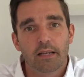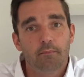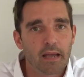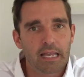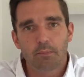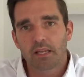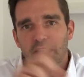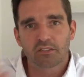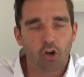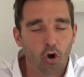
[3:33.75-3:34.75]
It may be
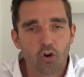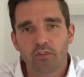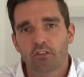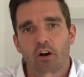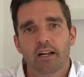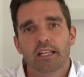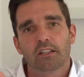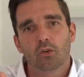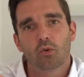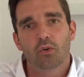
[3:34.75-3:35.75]
this
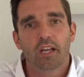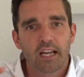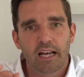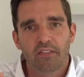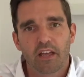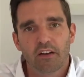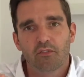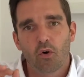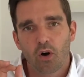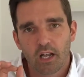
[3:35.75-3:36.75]
overriding thought, and
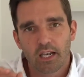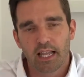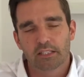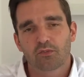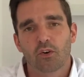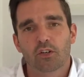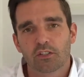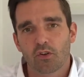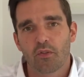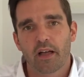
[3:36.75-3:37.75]
therefore let's
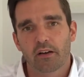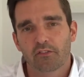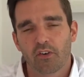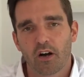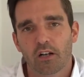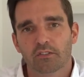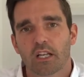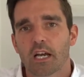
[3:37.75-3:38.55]
focus on that first.